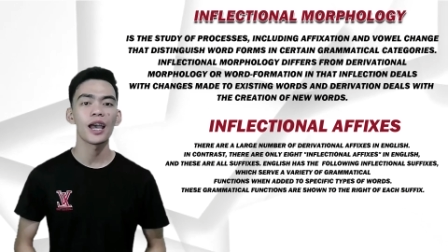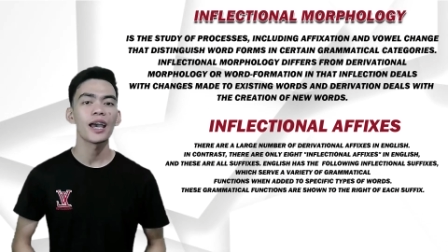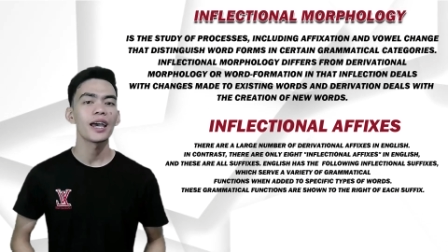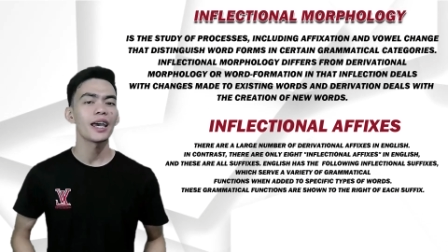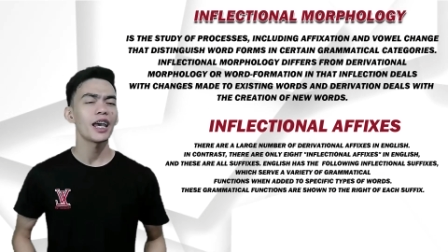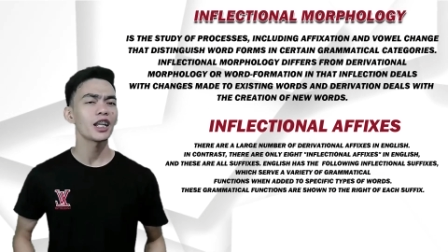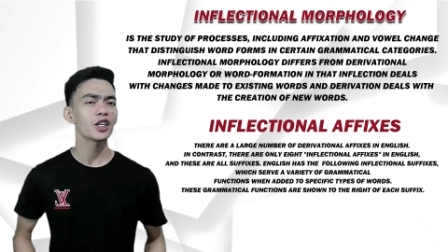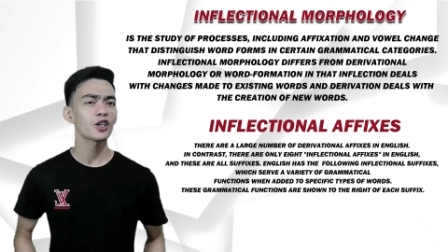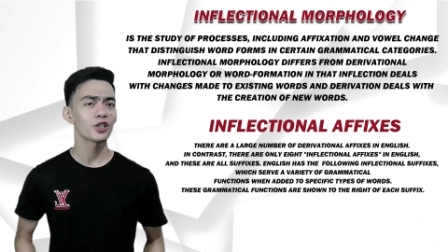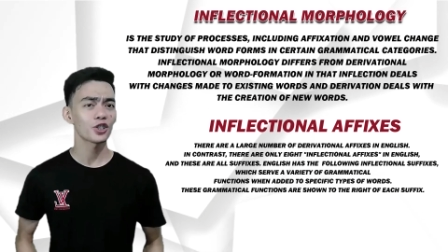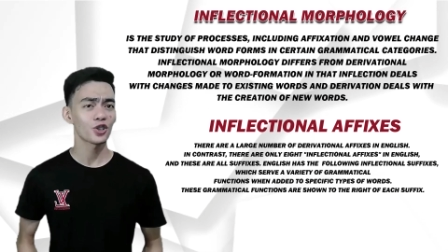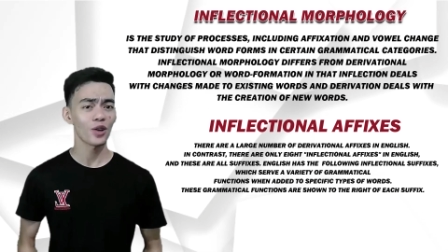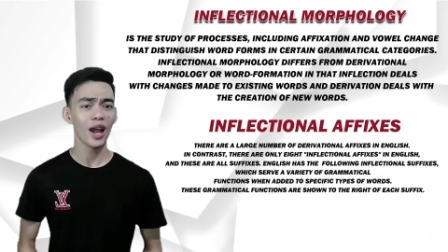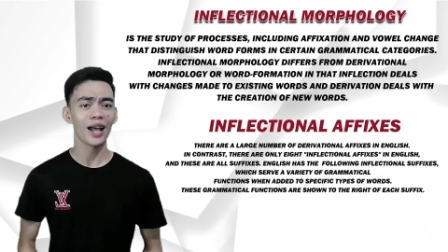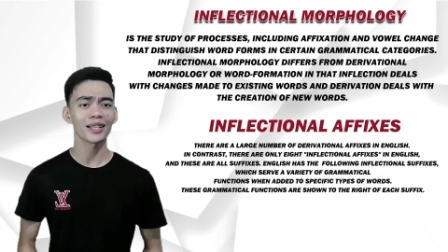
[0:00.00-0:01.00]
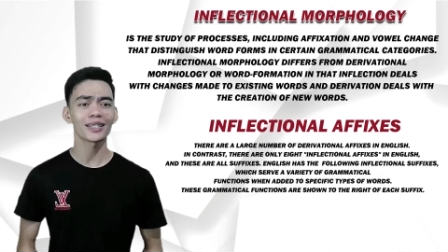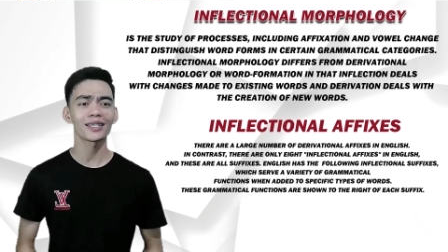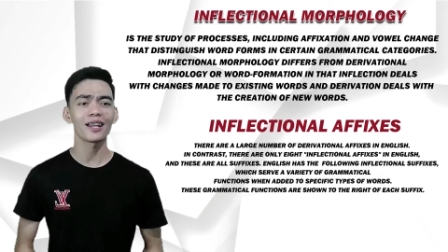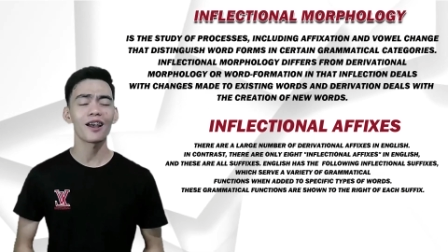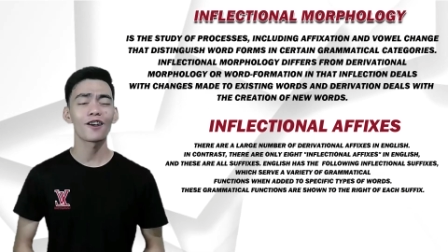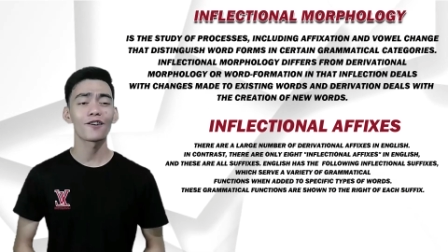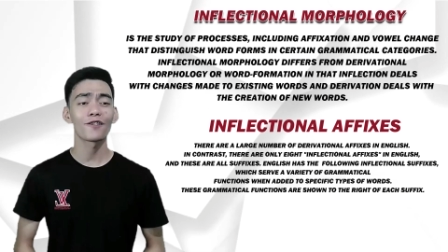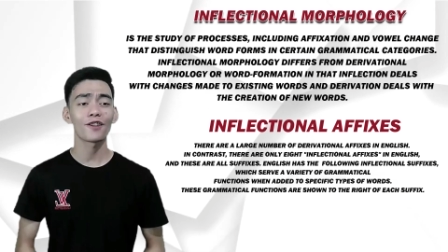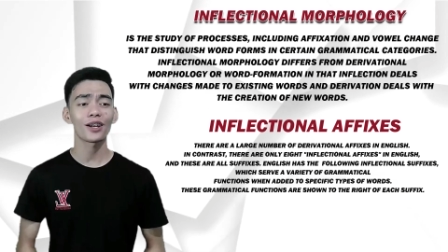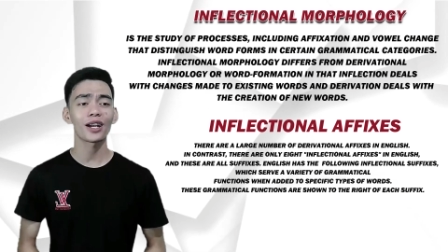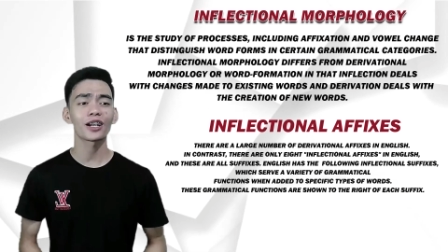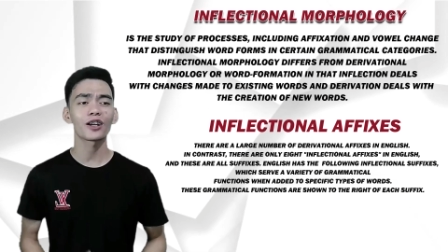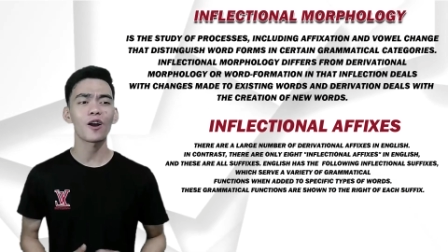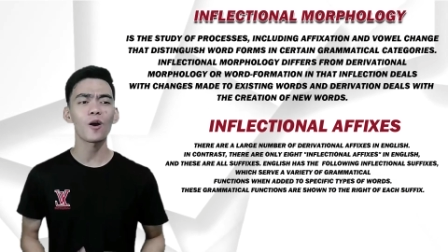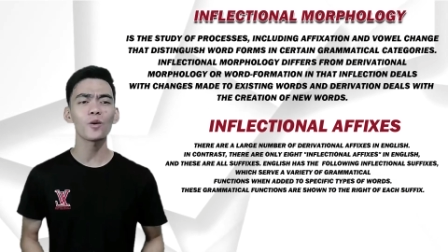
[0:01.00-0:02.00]
In contrast, there are
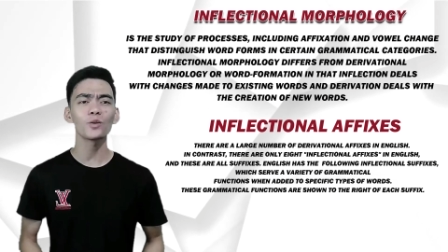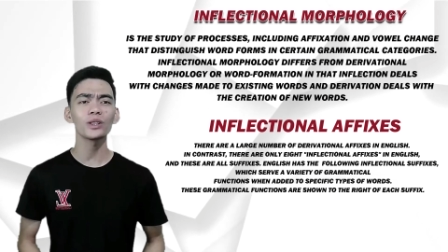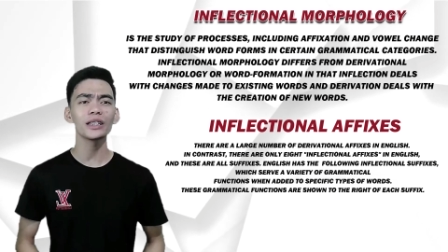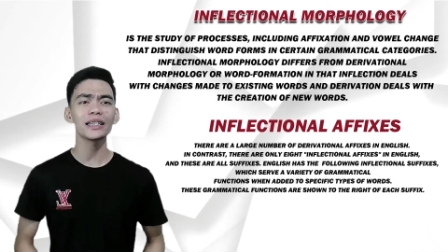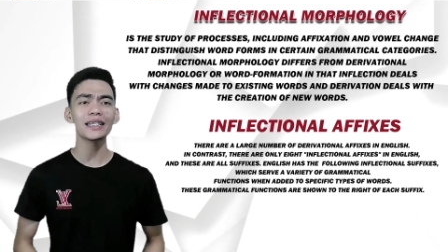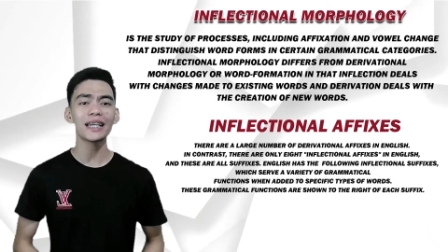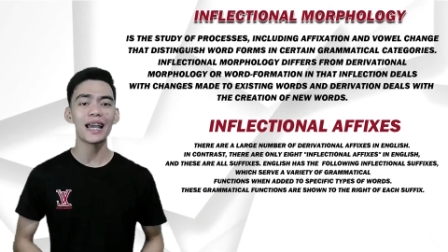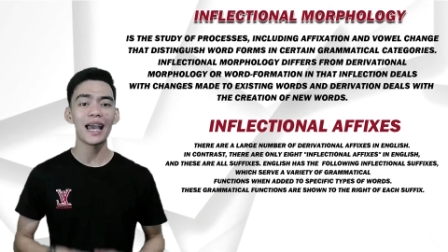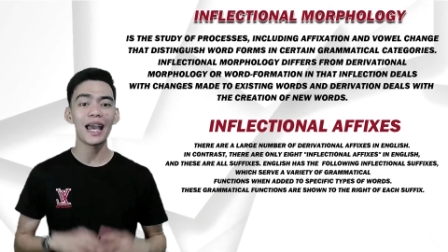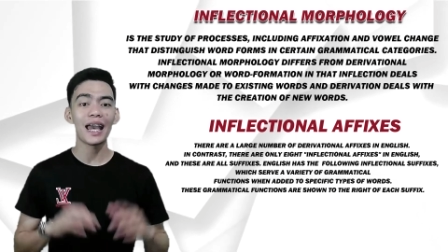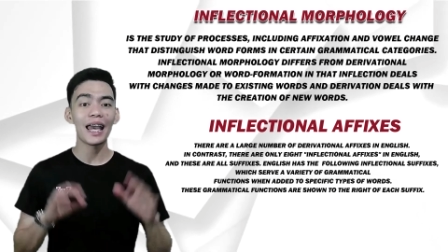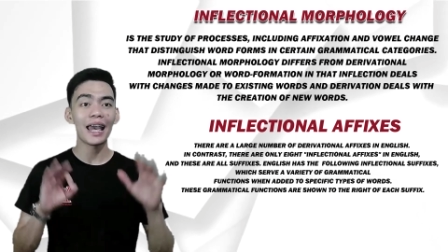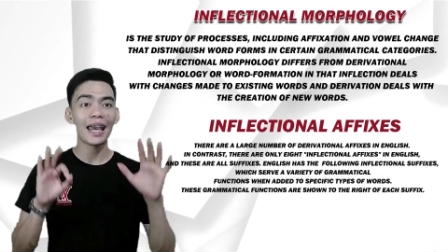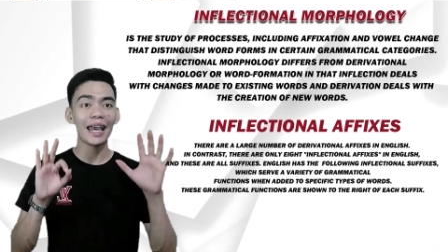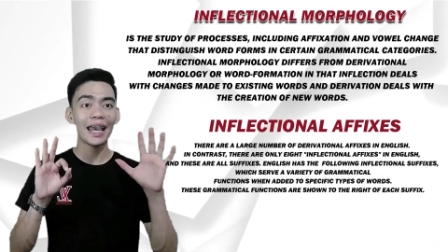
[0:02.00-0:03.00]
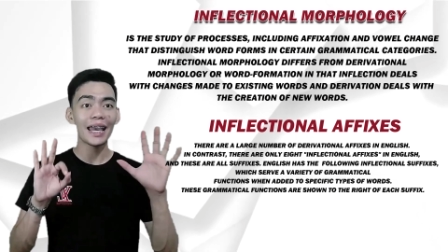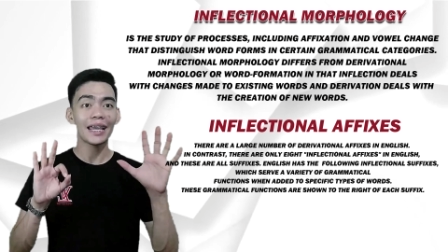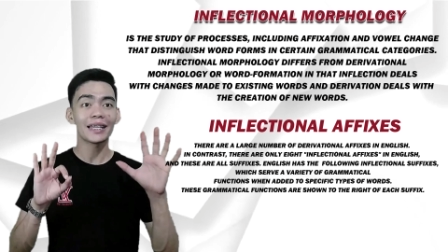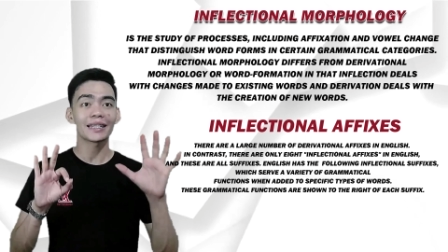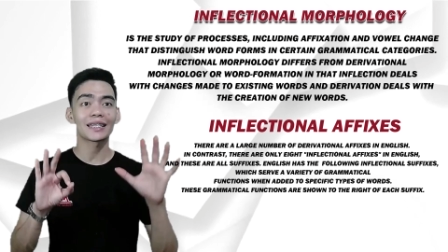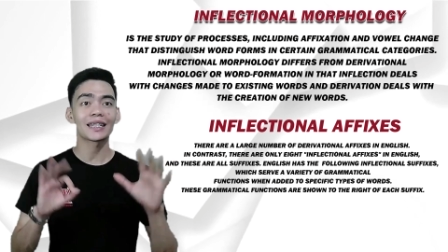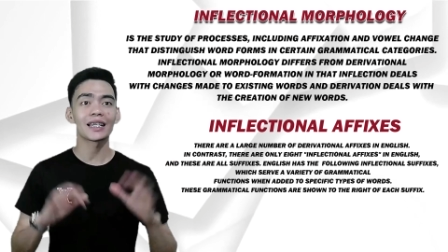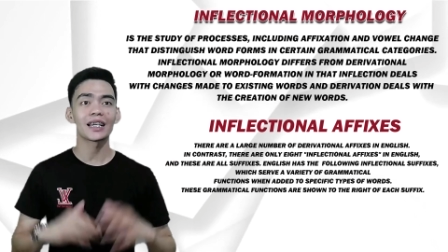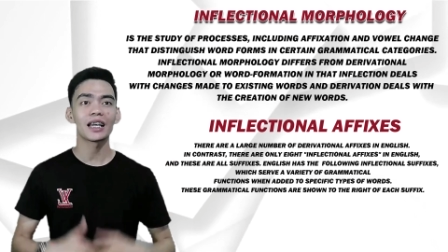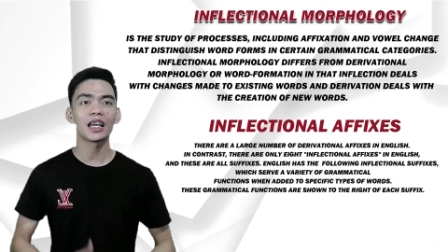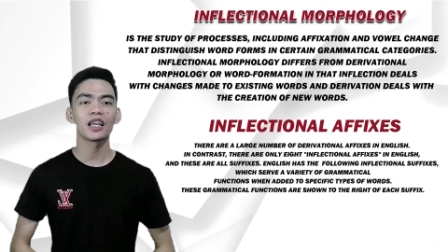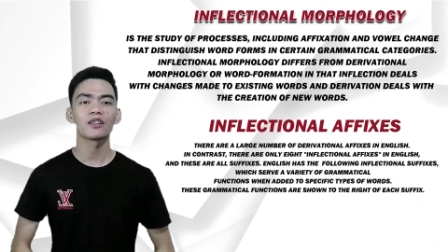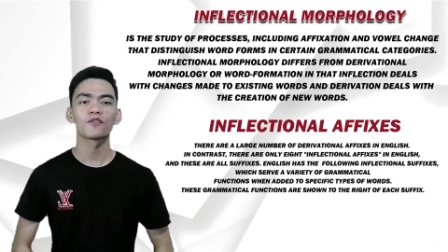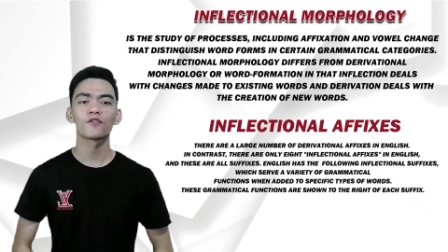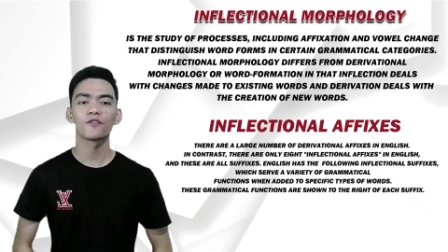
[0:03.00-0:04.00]
only 8
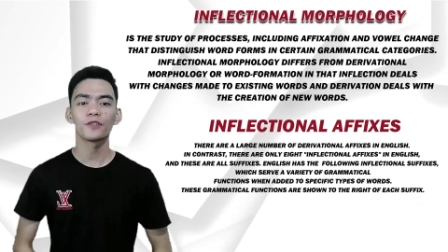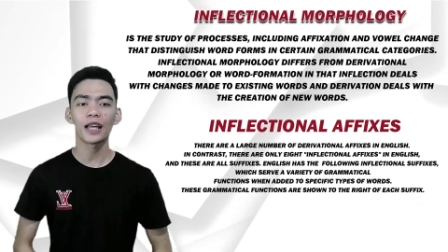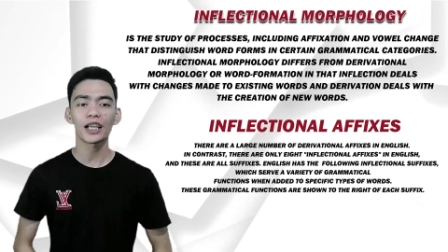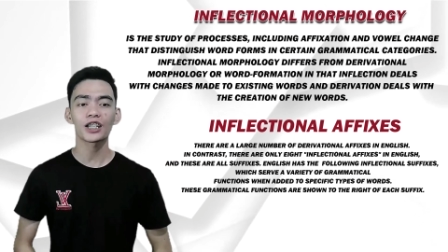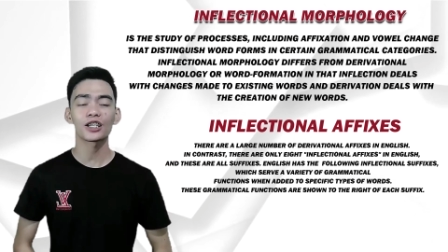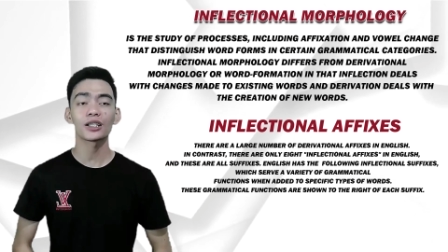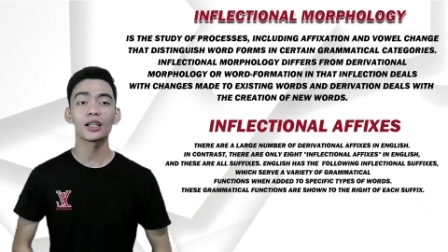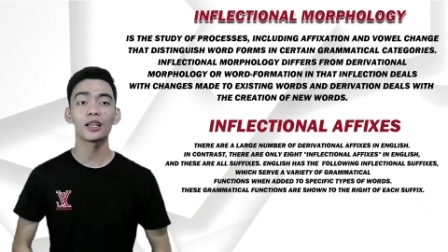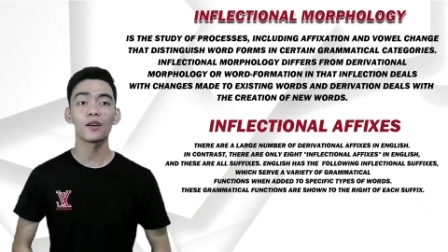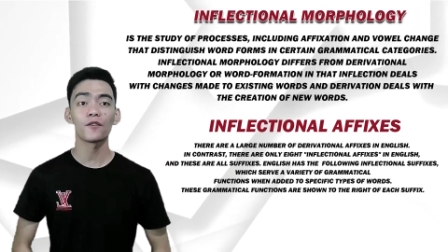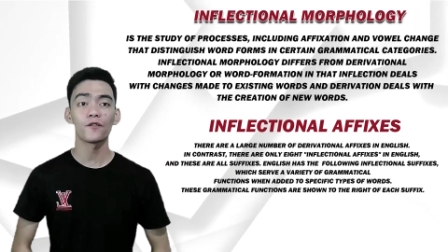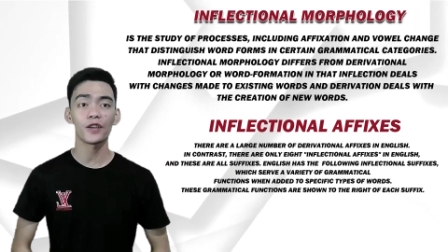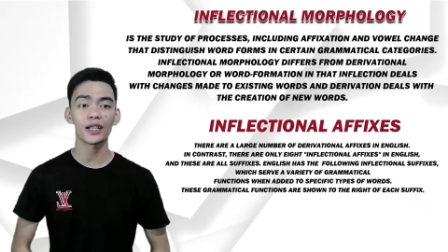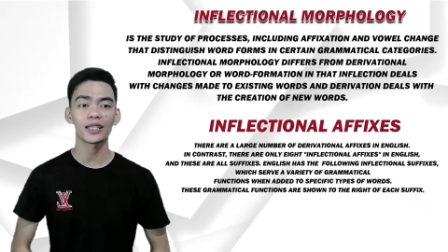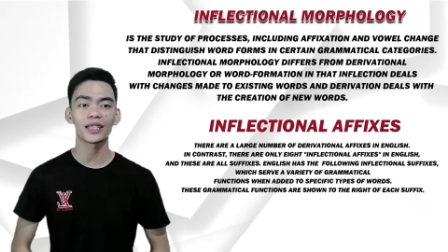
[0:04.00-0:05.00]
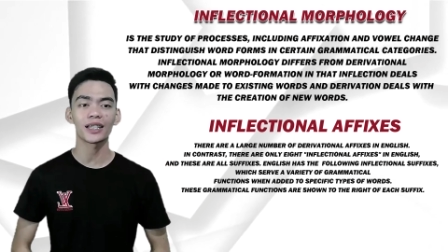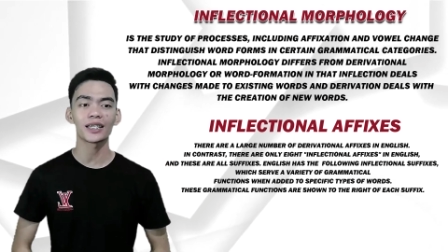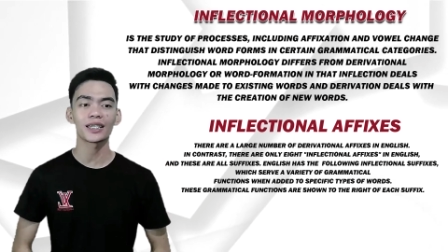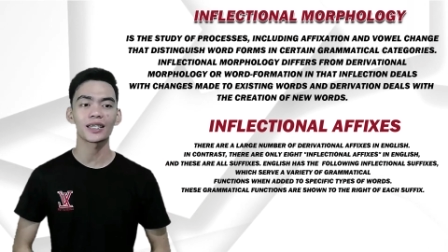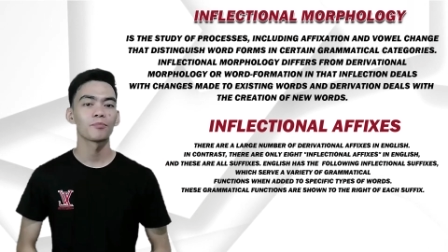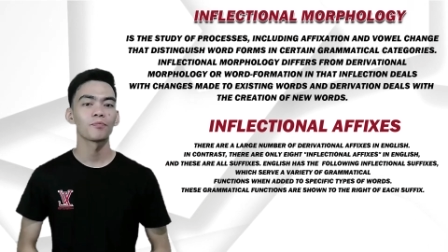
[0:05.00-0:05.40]
inflectional affixes,